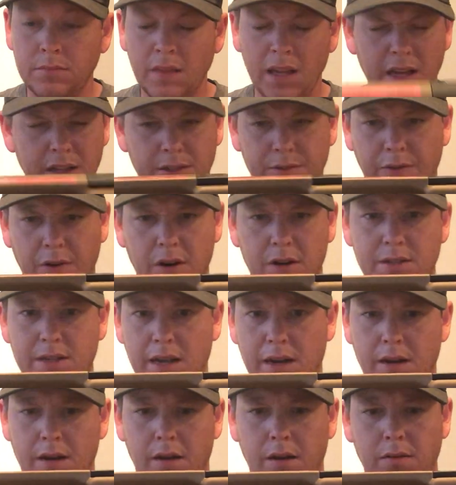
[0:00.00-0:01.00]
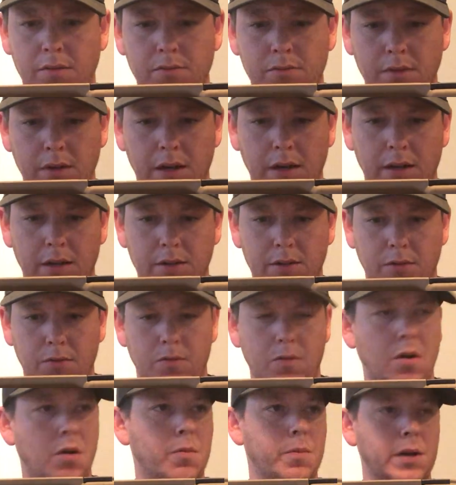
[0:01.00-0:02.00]
as far as I know, don't
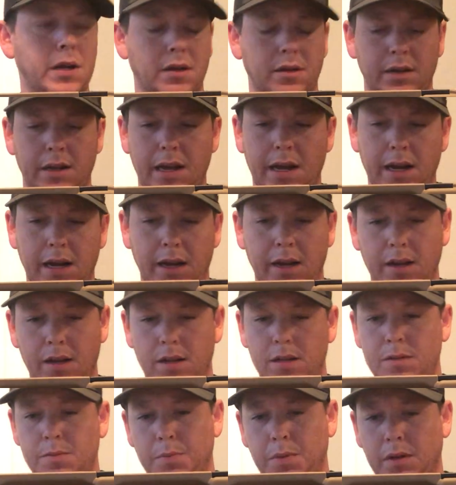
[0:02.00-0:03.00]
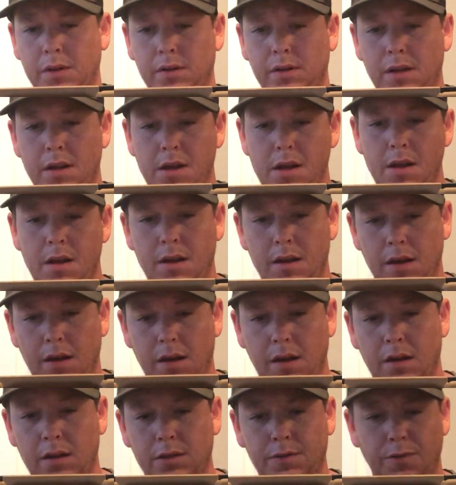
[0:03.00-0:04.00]
quote me on that, I guess, but
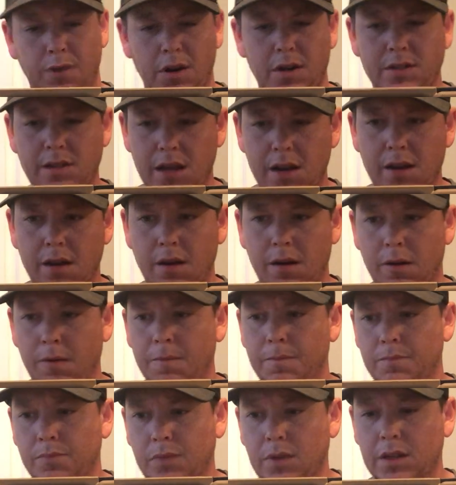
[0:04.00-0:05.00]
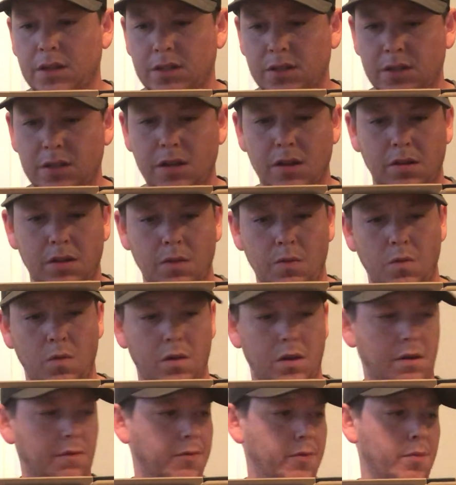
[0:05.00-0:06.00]
as far as I know, this is the only
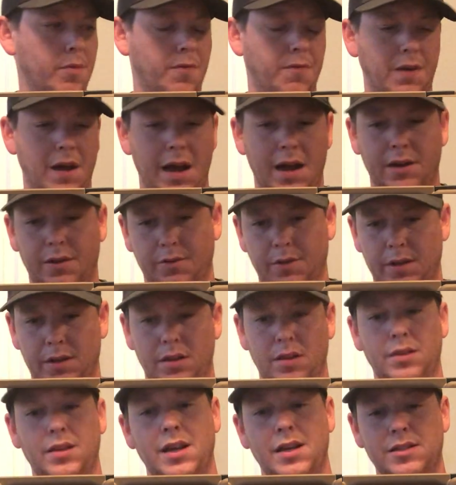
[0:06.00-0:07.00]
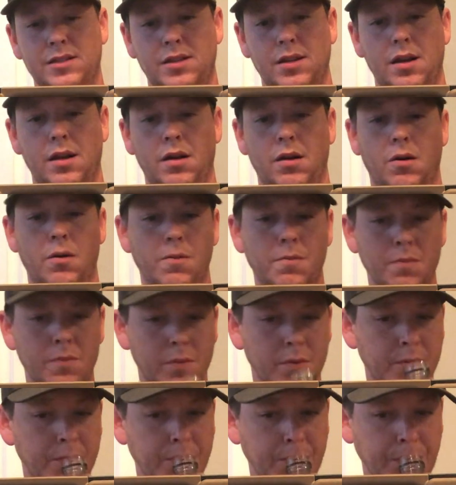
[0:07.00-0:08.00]
one from the factory that they sell
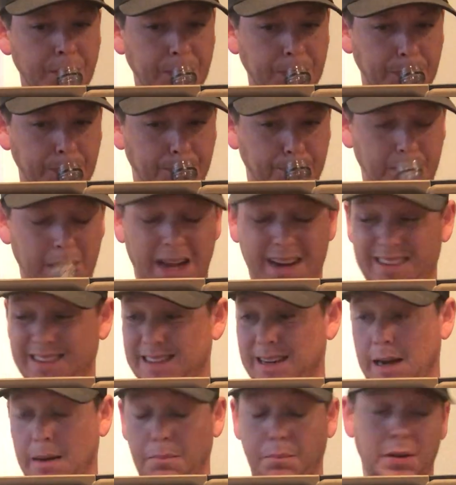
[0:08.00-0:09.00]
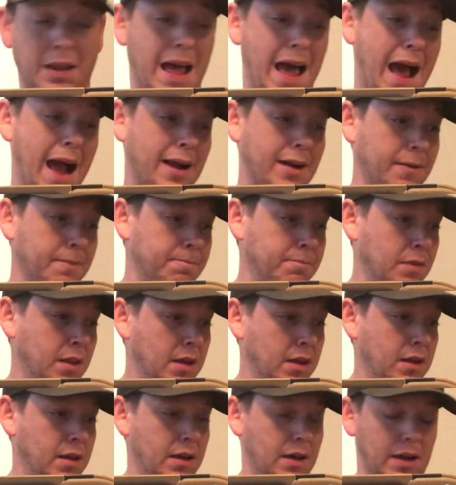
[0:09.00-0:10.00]
that is not black.
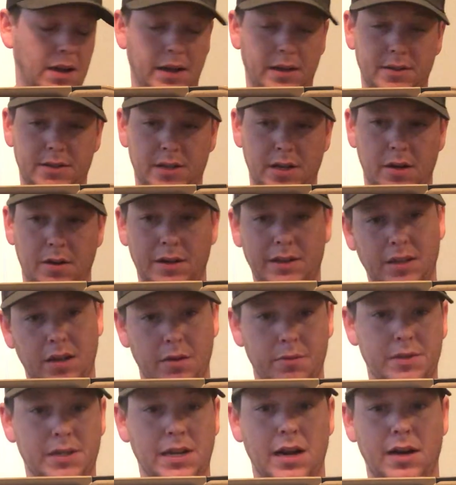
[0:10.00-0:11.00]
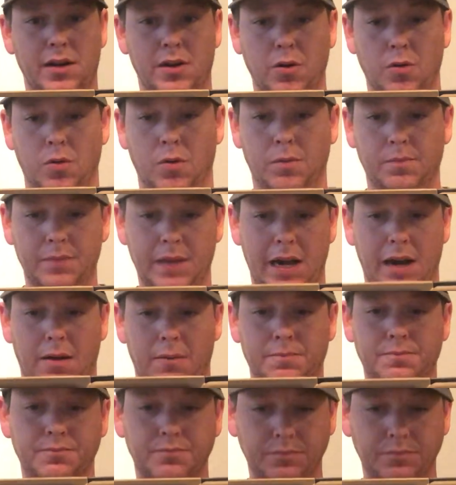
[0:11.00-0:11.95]
And so I thought it was kind of cool. Now,